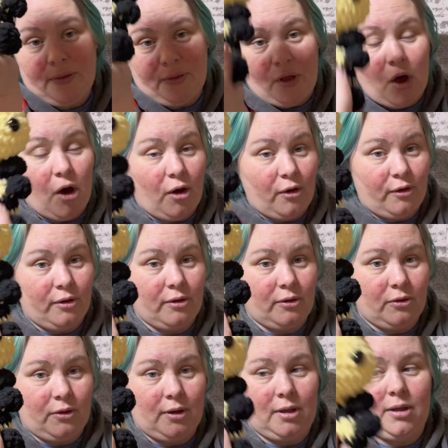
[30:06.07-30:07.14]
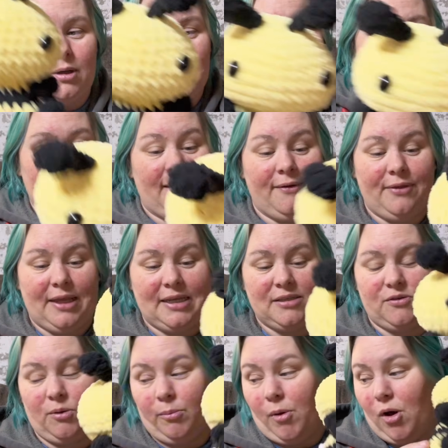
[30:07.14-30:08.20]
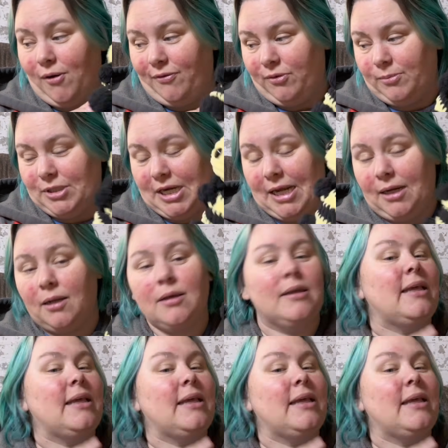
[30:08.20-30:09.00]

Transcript: any of these from All From Jade,